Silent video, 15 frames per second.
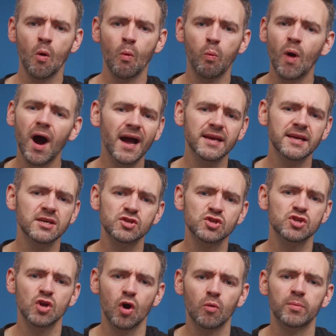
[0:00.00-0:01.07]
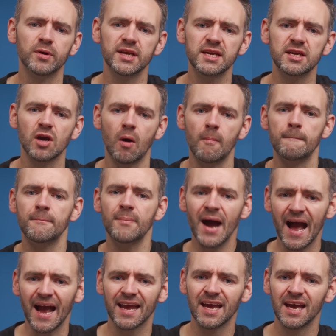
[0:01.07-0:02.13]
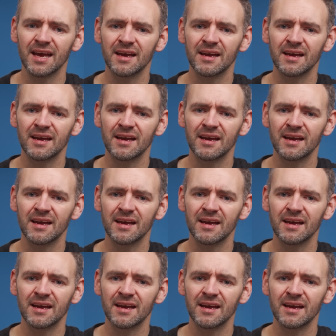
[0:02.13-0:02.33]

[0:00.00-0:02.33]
why has nobody gone back?